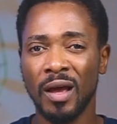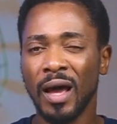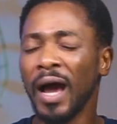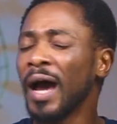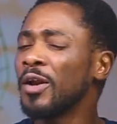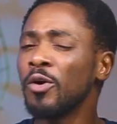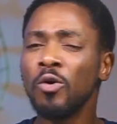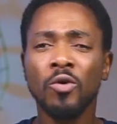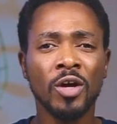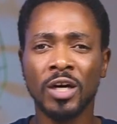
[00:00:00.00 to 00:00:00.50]

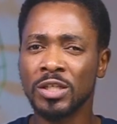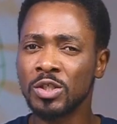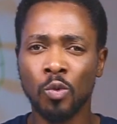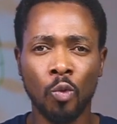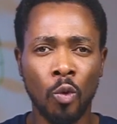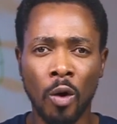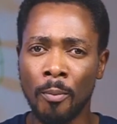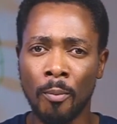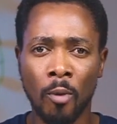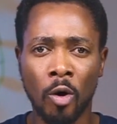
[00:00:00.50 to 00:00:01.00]
And who doesn't
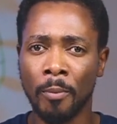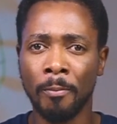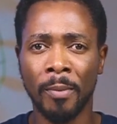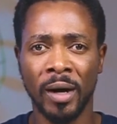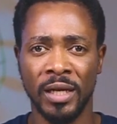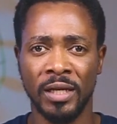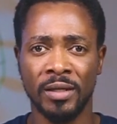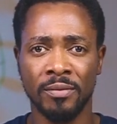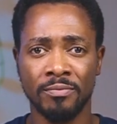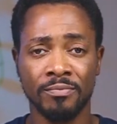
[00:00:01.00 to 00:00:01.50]
want more
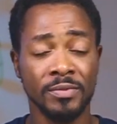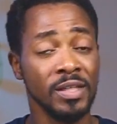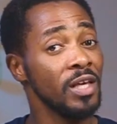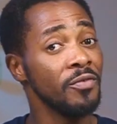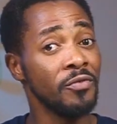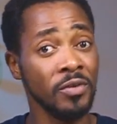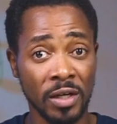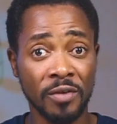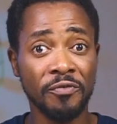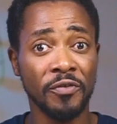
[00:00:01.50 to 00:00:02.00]
money,
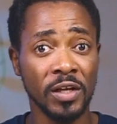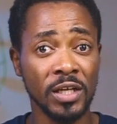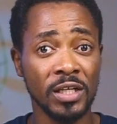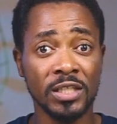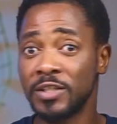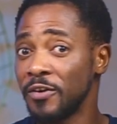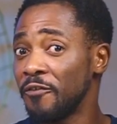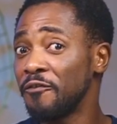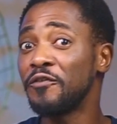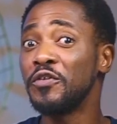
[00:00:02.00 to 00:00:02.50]
even if it
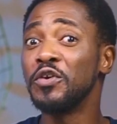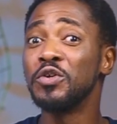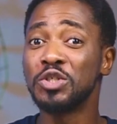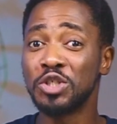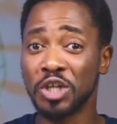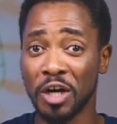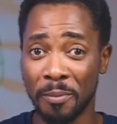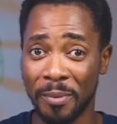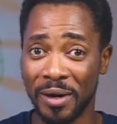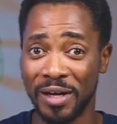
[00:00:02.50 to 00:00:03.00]
is
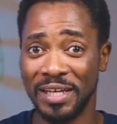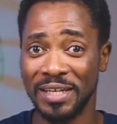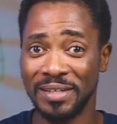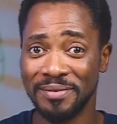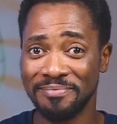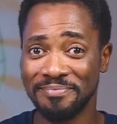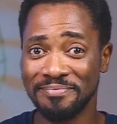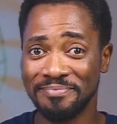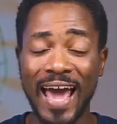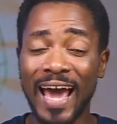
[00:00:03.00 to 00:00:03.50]
future money?
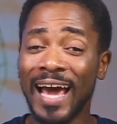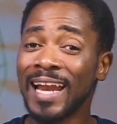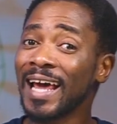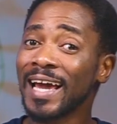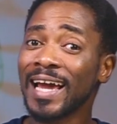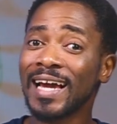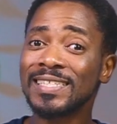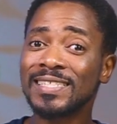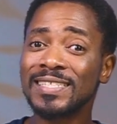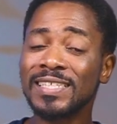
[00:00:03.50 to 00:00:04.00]
And
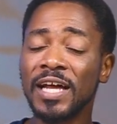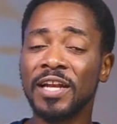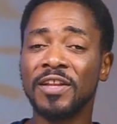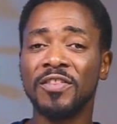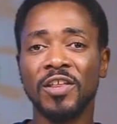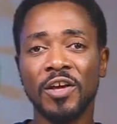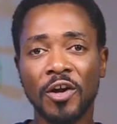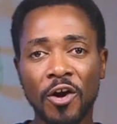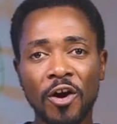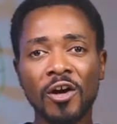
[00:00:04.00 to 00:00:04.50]
like I said,
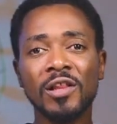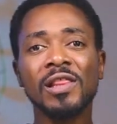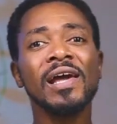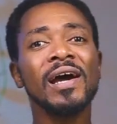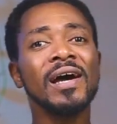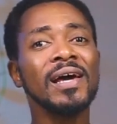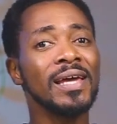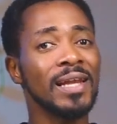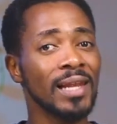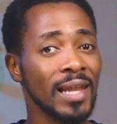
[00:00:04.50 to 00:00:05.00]
the earlier
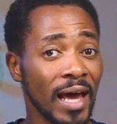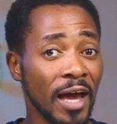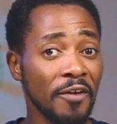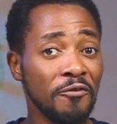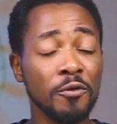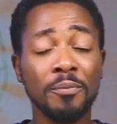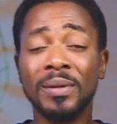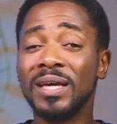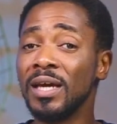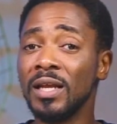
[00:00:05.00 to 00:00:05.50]
in life
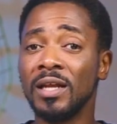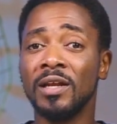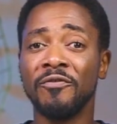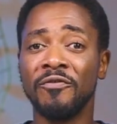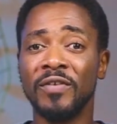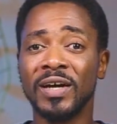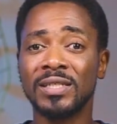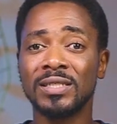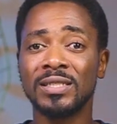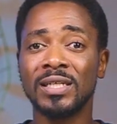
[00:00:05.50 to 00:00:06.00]
you begin
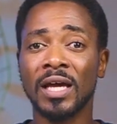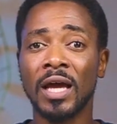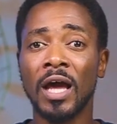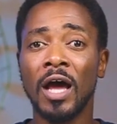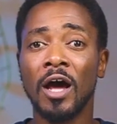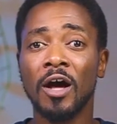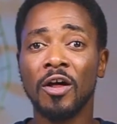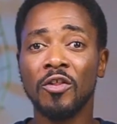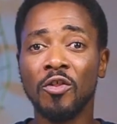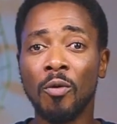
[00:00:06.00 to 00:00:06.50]
investing,
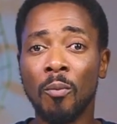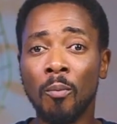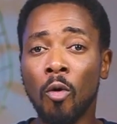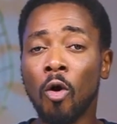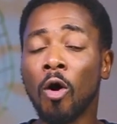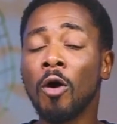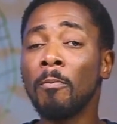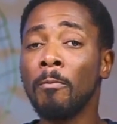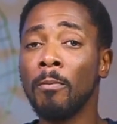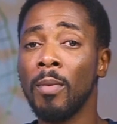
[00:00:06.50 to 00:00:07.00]
the
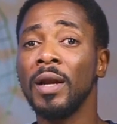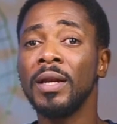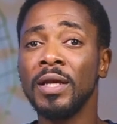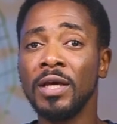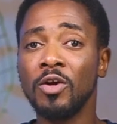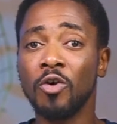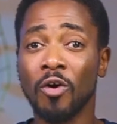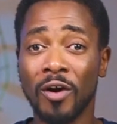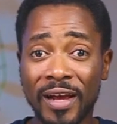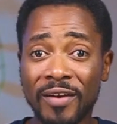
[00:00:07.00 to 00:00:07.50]
more money
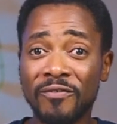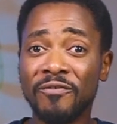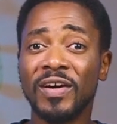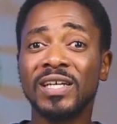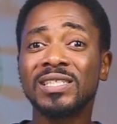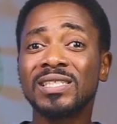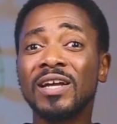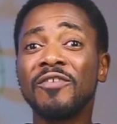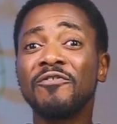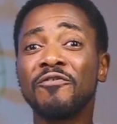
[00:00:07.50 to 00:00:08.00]
your
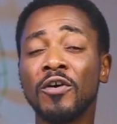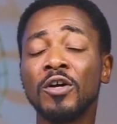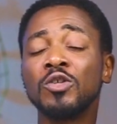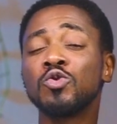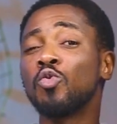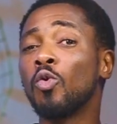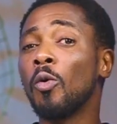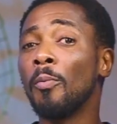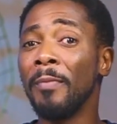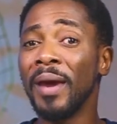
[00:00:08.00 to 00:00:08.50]
invested funds
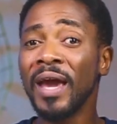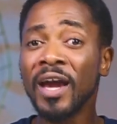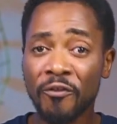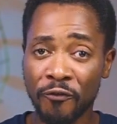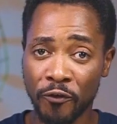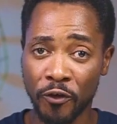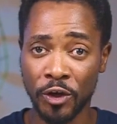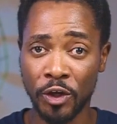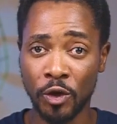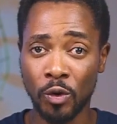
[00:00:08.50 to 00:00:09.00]
will make
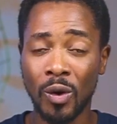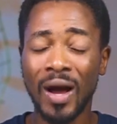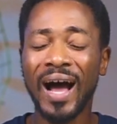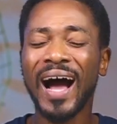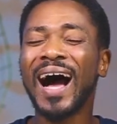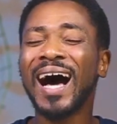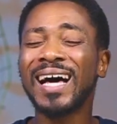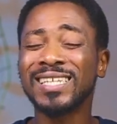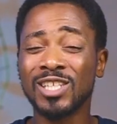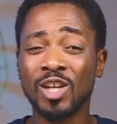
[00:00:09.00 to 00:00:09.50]
for you
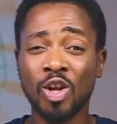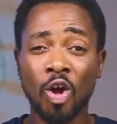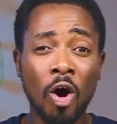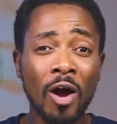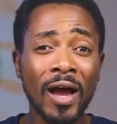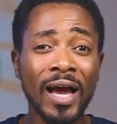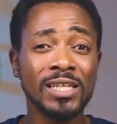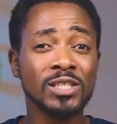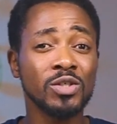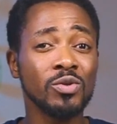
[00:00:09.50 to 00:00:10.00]
as
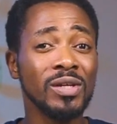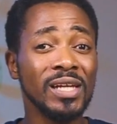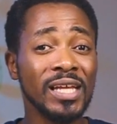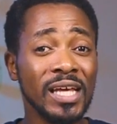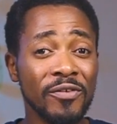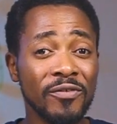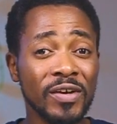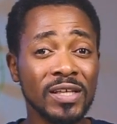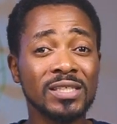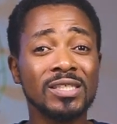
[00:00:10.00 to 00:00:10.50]
long as you
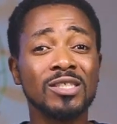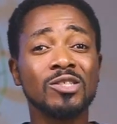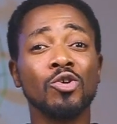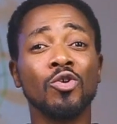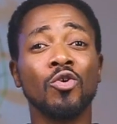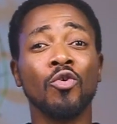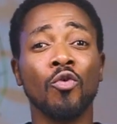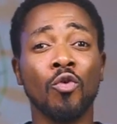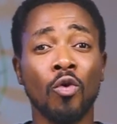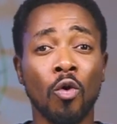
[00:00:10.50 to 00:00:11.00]
leave it to
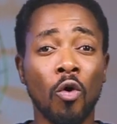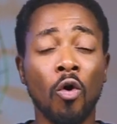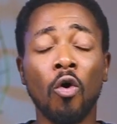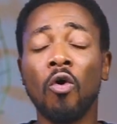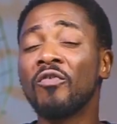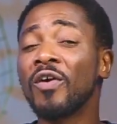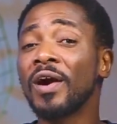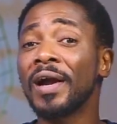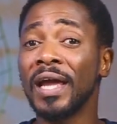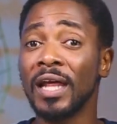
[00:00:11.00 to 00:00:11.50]
grow
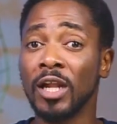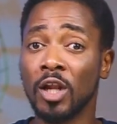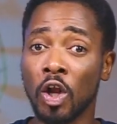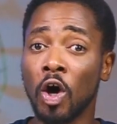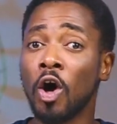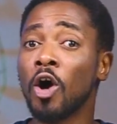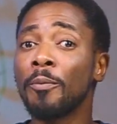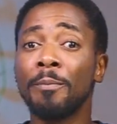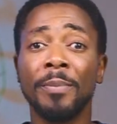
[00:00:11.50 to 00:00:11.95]
over a long